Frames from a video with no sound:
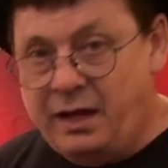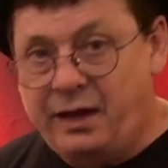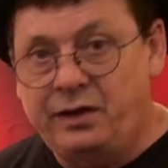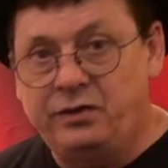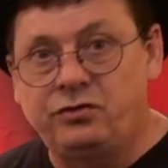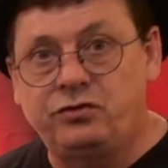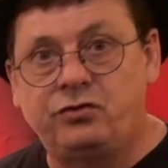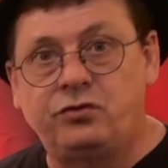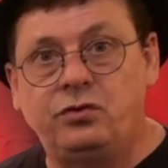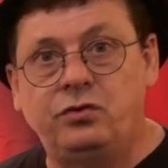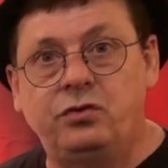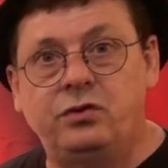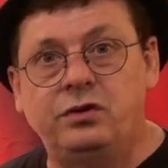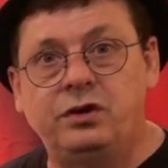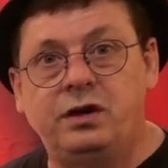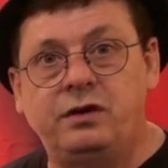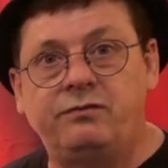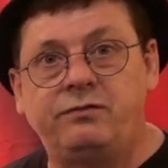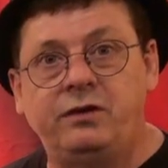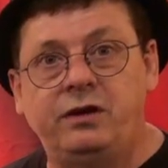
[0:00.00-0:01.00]
And sure
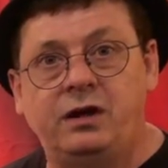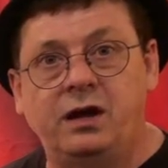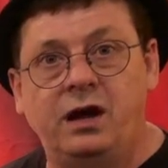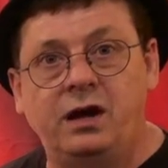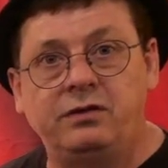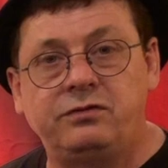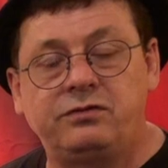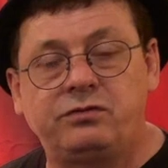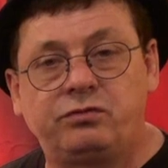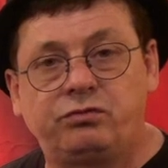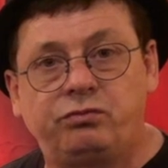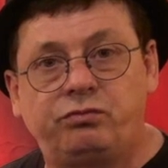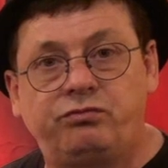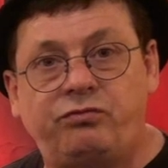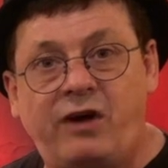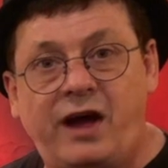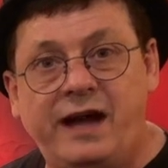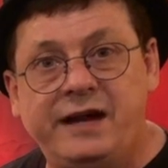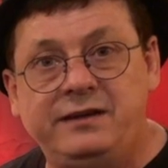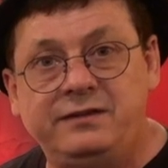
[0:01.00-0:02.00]
enough, Gus
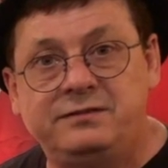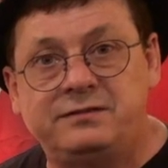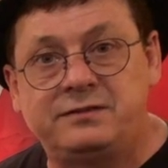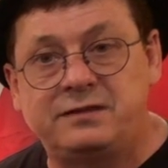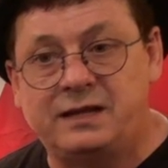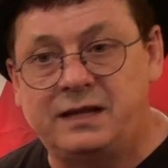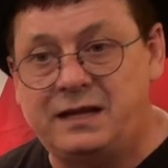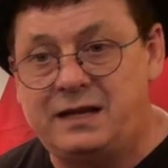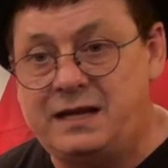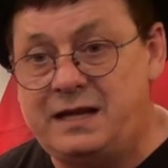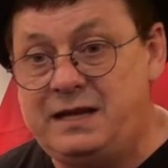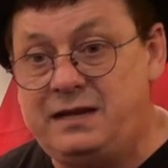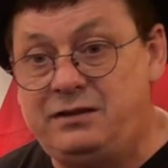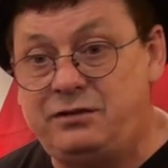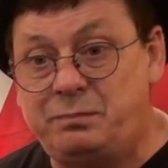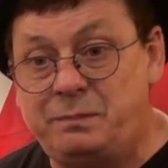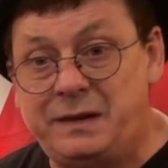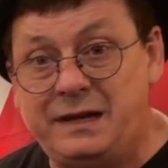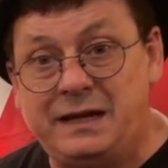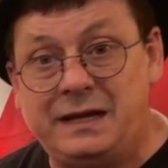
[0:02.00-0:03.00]
finds that
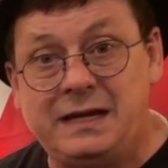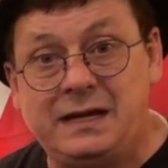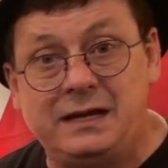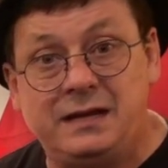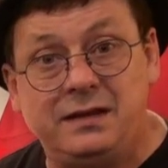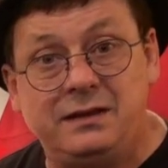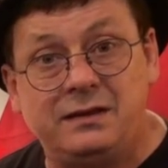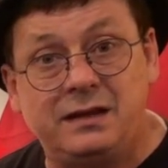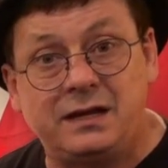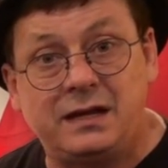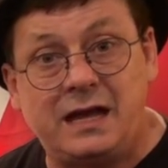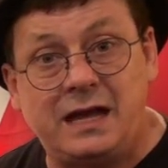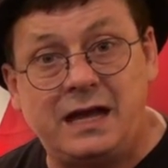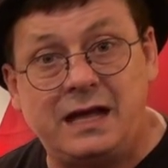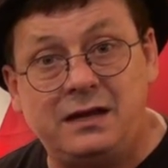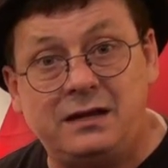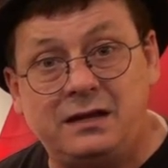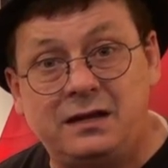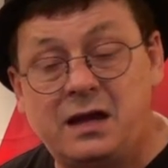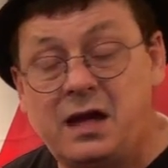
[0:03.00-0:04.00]
he's been eating the
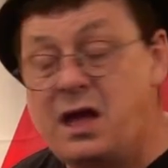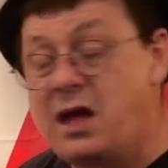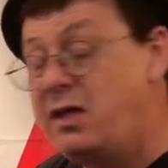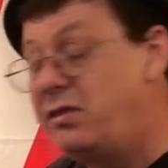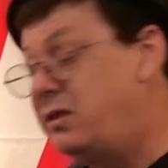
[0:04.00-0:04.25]
candy.